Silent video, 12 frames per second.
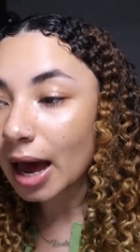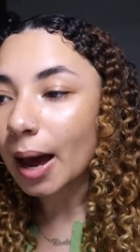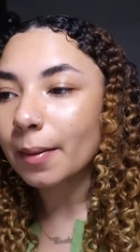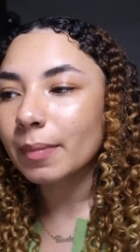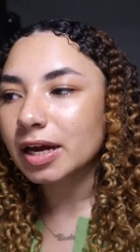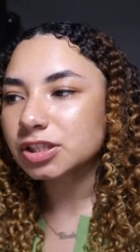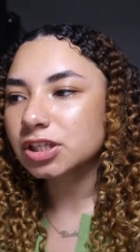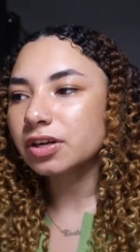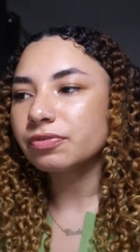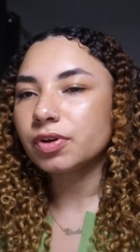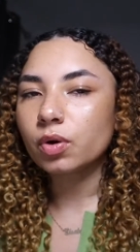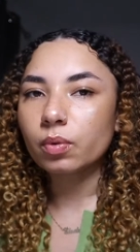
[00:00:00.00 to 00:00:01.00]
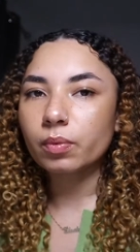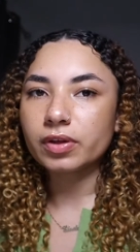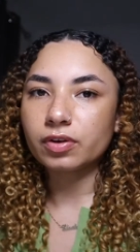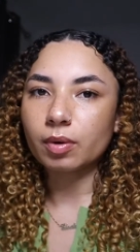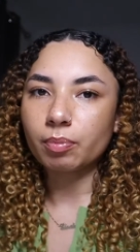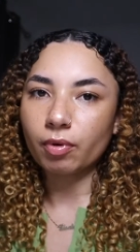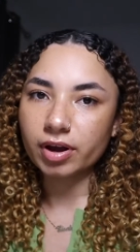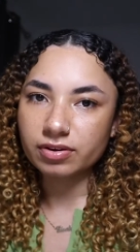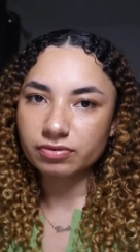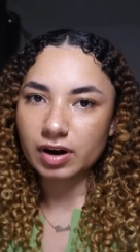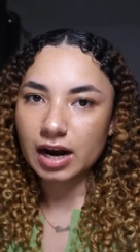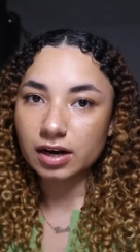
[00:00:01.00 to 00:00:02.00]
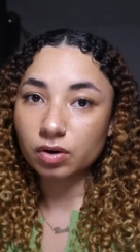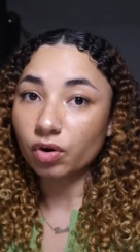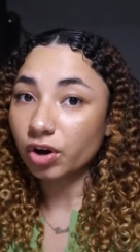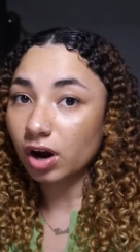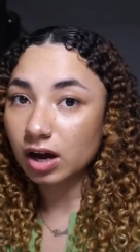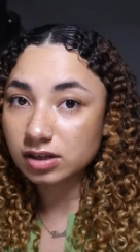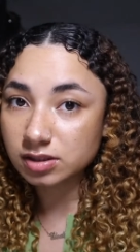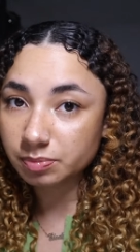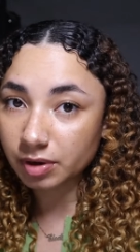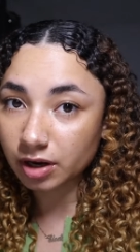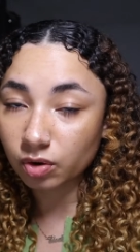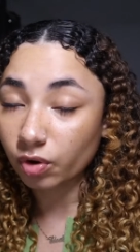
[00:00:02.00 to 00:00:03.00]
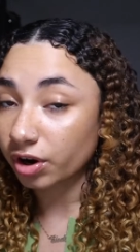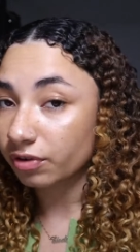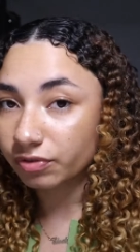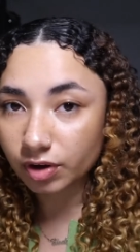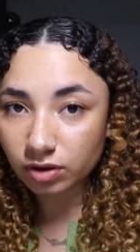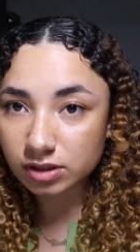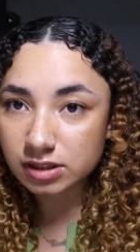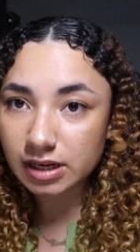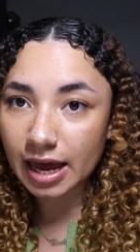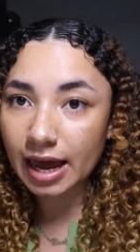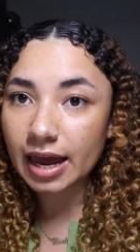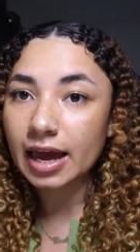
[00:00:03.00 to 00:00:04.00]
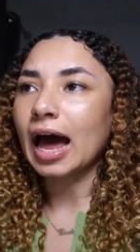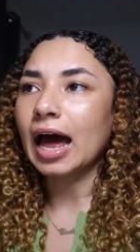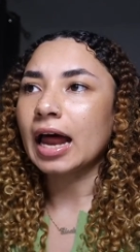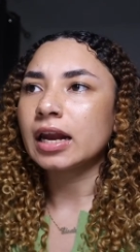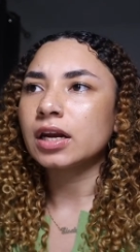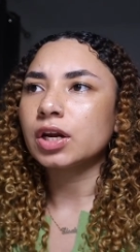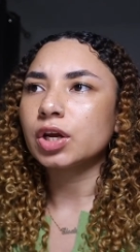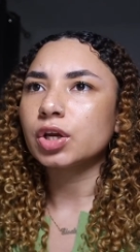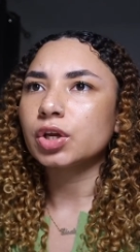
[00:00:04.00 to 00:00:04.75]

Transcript: Imagine if you were with your boyfriend or your husband or your fiance and